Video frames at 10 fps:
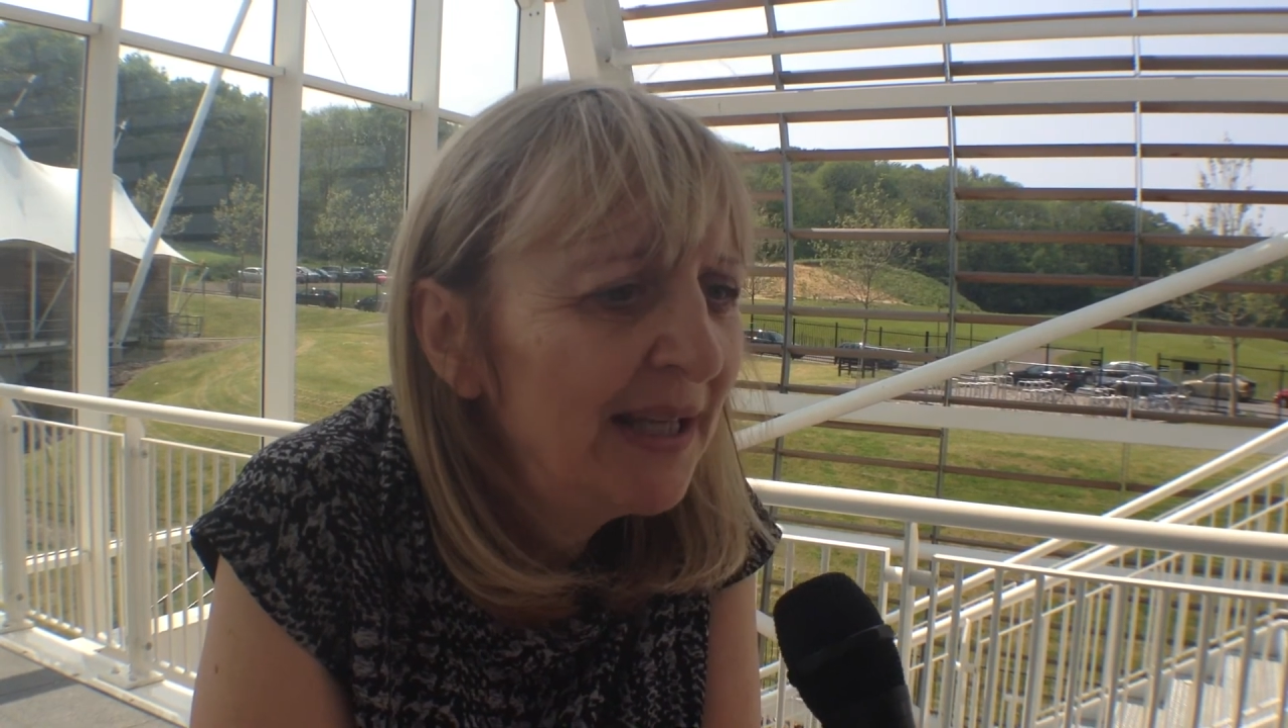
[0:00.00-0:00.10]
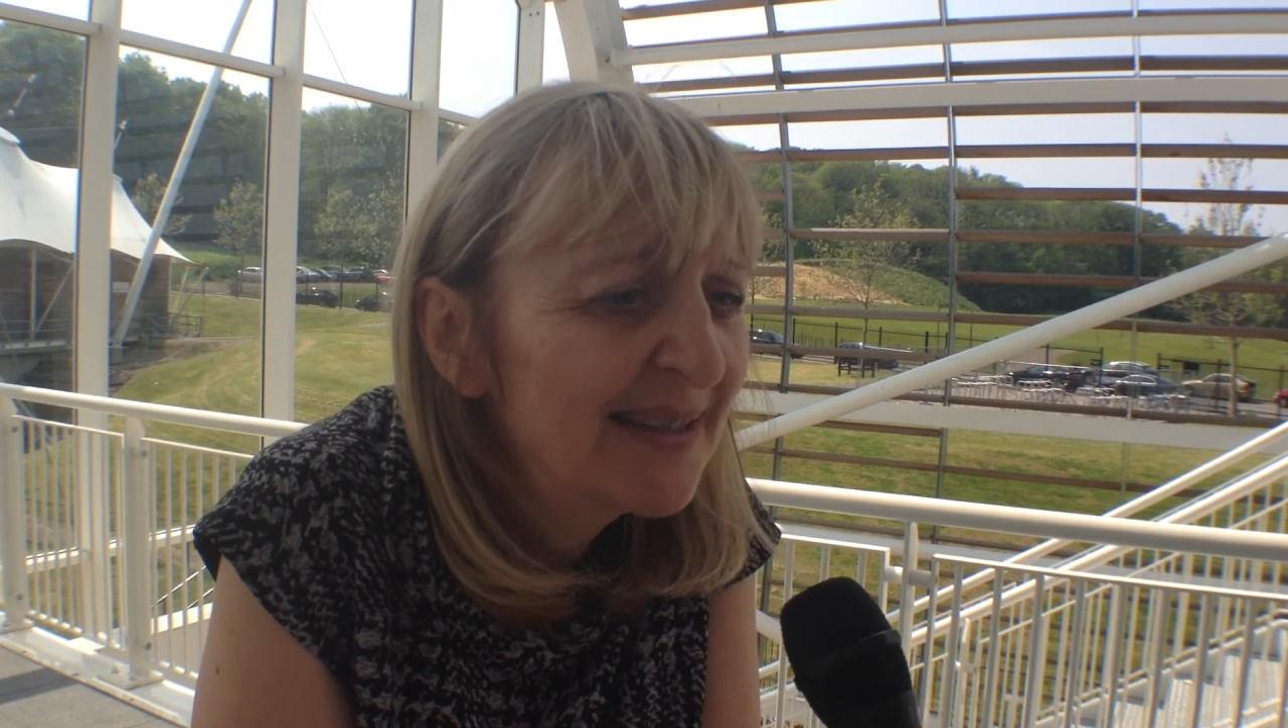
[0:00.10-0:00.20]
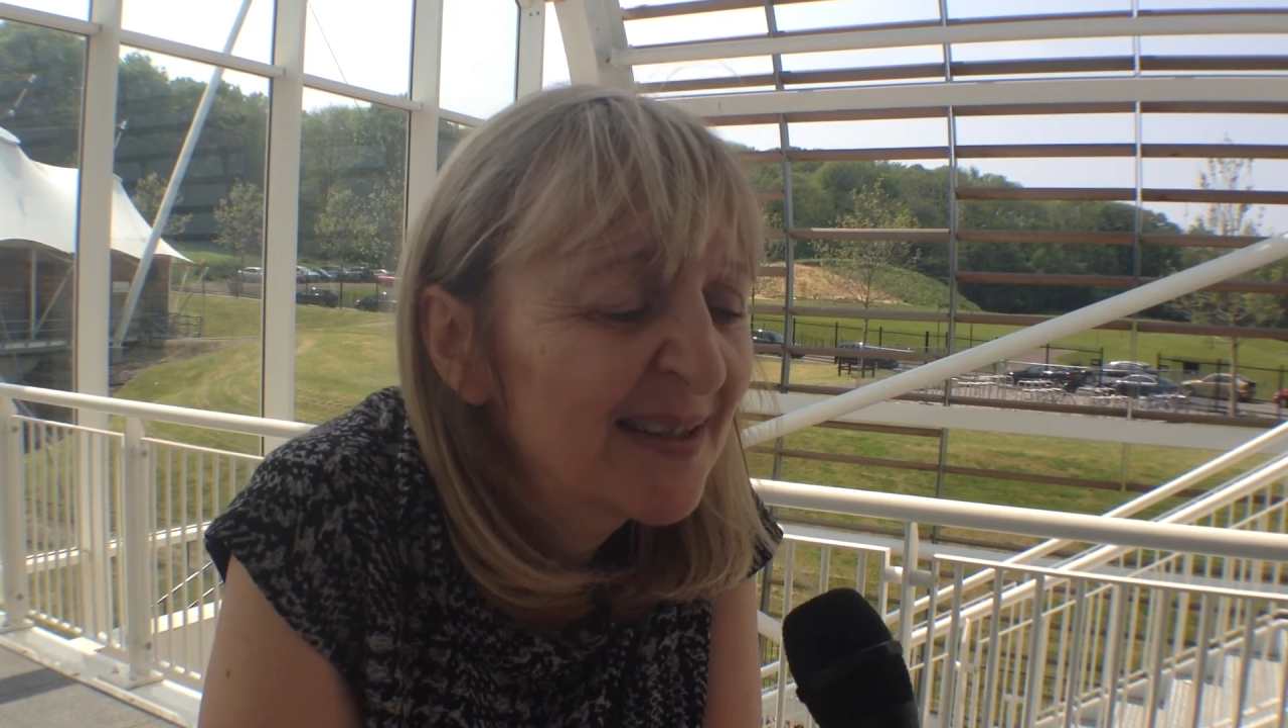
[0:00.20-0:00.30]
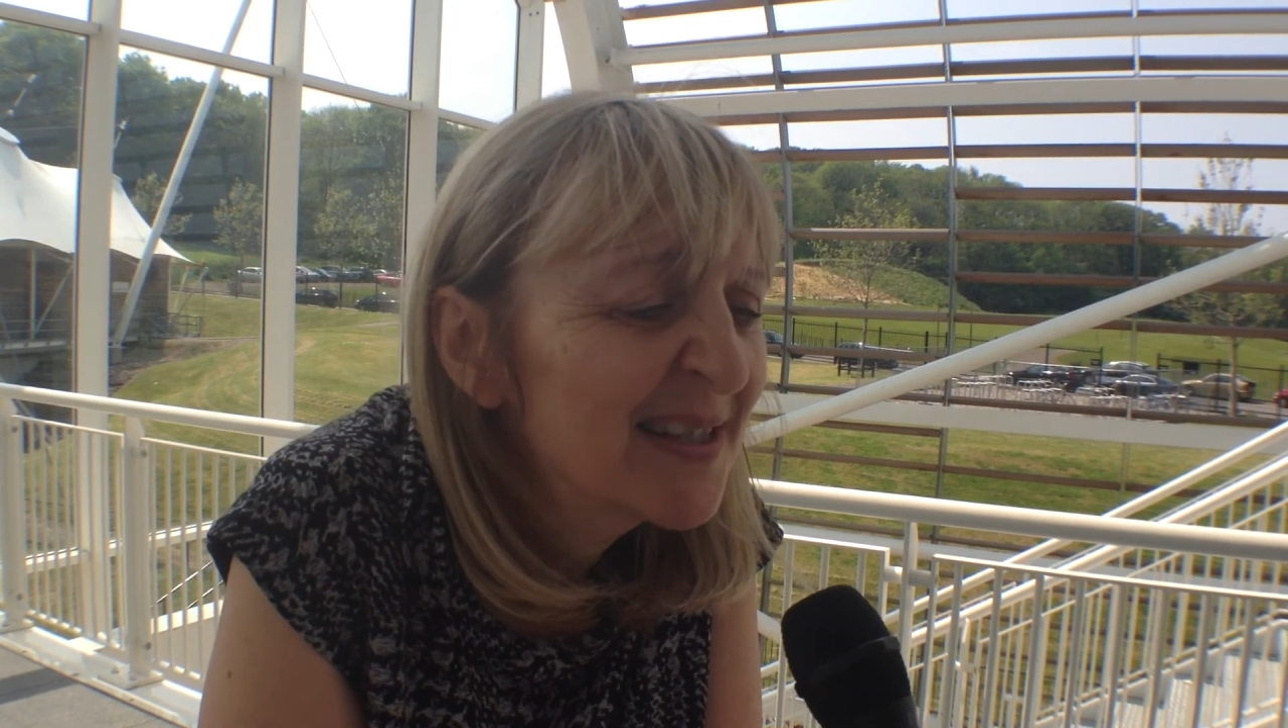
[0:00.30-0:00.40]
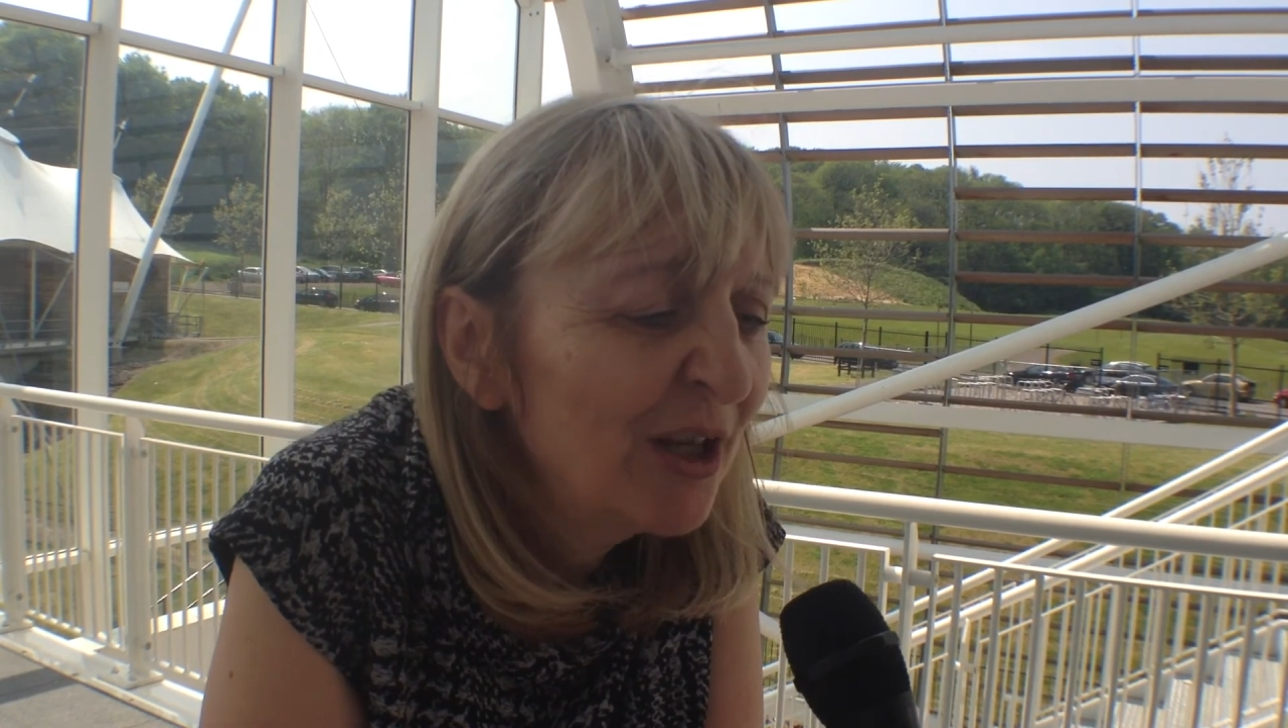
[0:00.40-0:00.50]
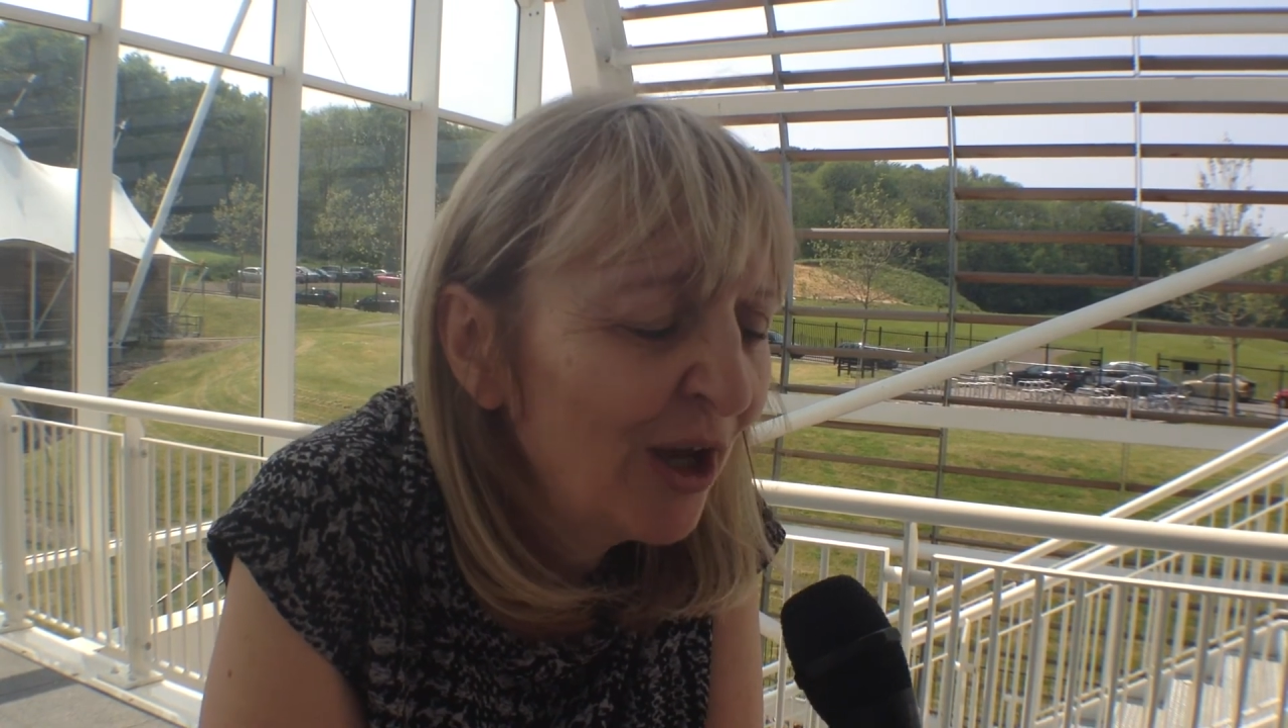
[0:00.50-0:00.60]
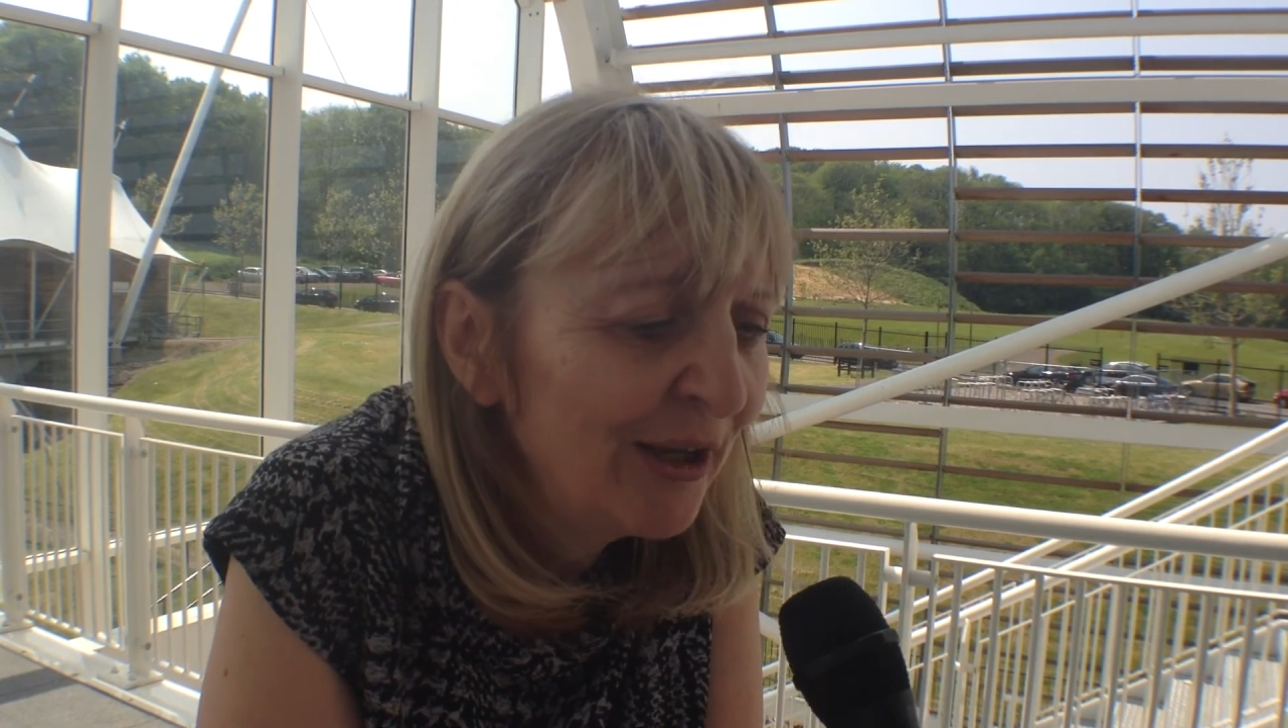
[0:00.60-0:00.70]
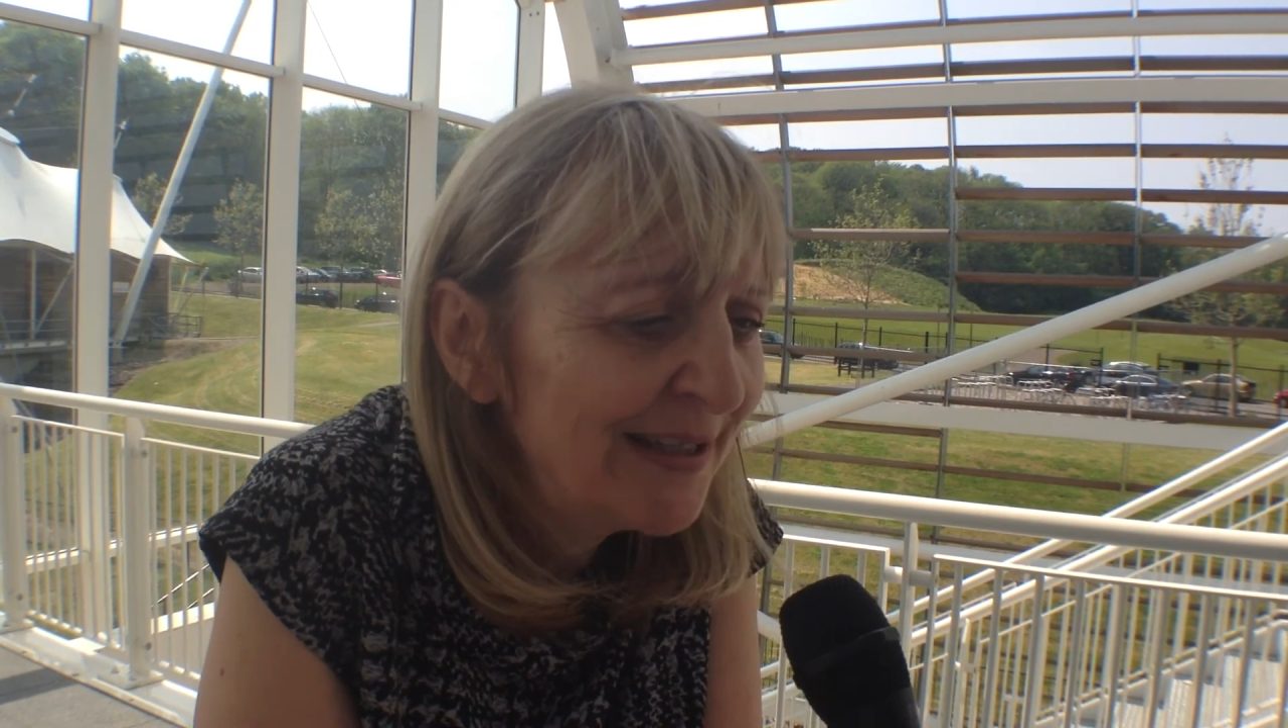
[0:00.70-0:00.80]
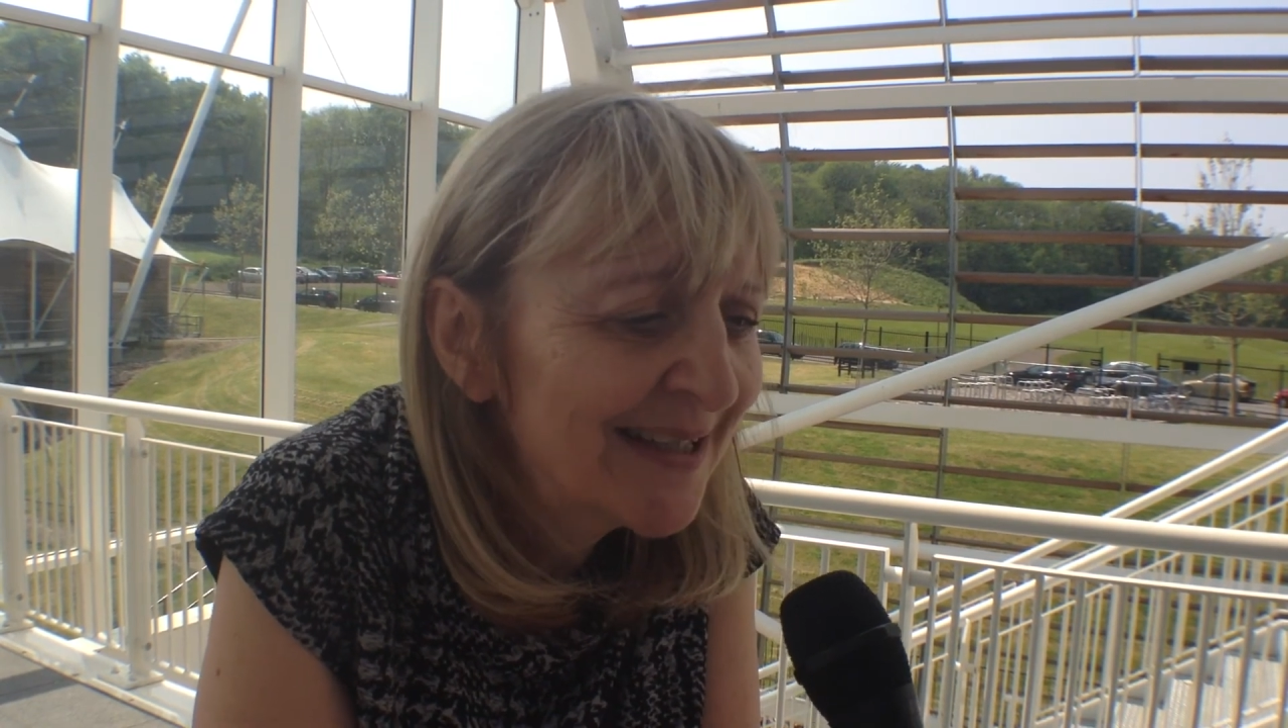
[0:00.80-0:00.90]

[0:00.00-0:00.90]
it doesn't